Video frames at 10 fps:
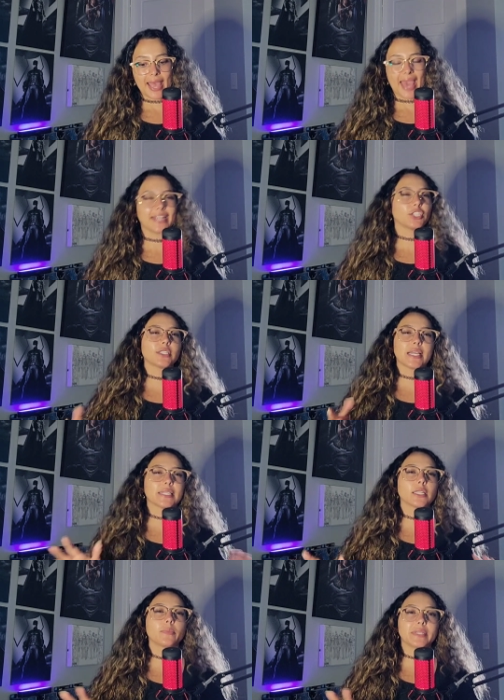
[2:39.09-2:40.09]
And
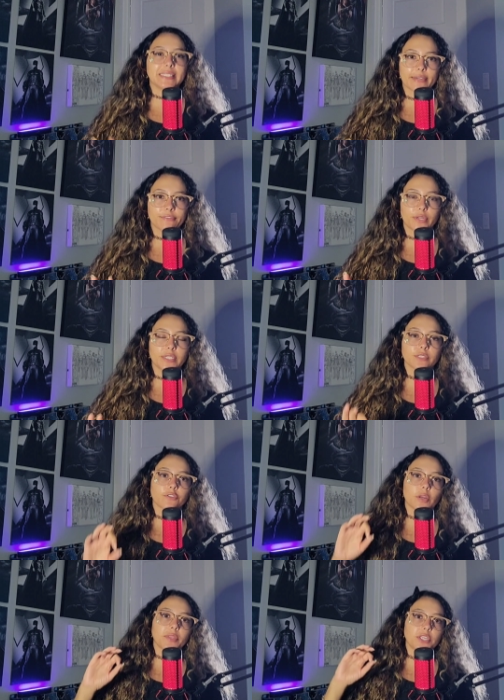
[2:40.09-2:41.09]
it's a little bit different
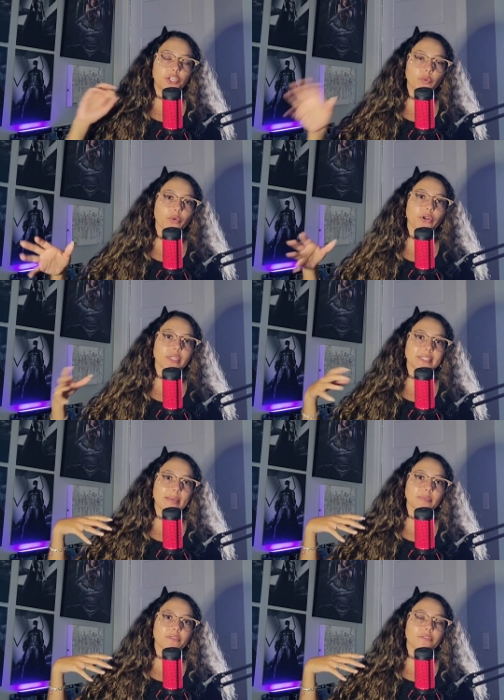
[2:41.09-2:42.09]
from the humor and the
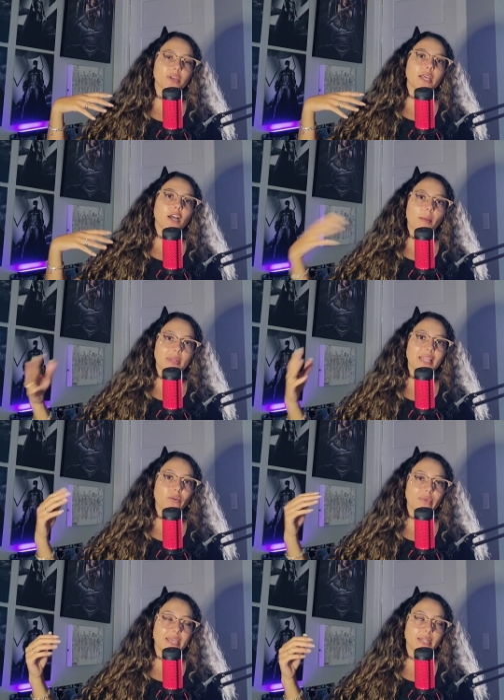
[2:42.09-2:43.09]
types of comedy
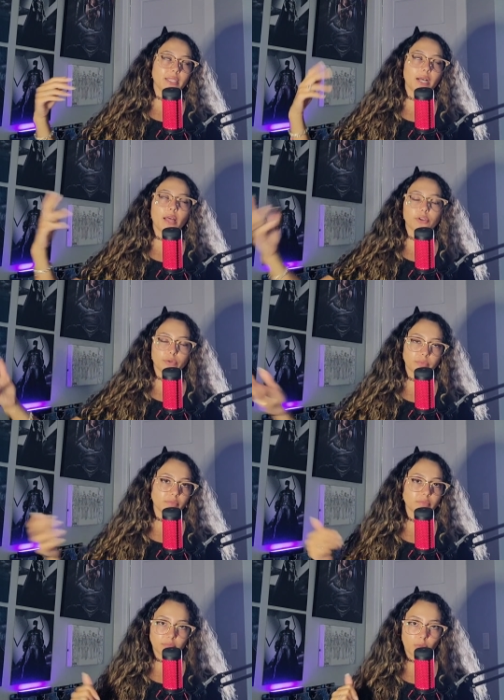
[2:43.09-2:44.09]
that we get in the other
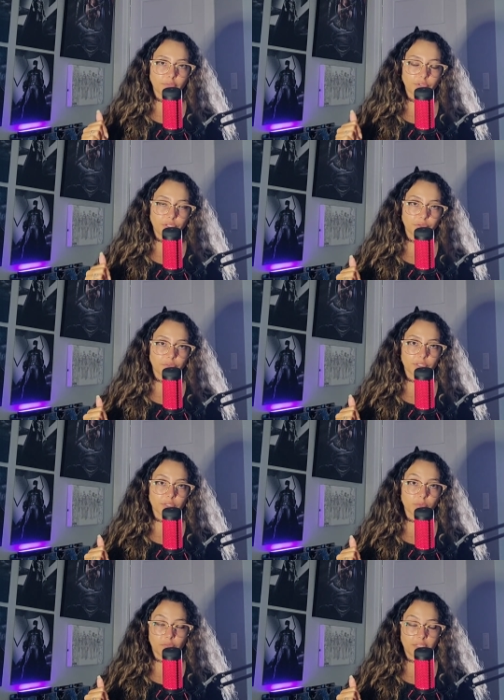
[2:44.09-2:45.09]
Marvel
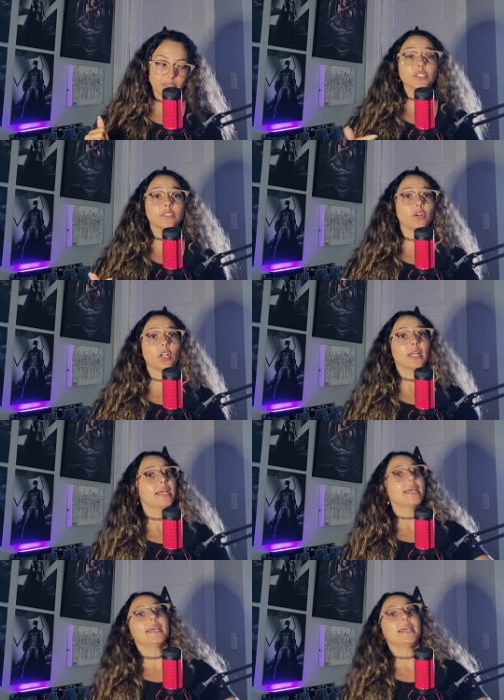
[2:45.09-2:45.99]
Universe movies. First of all,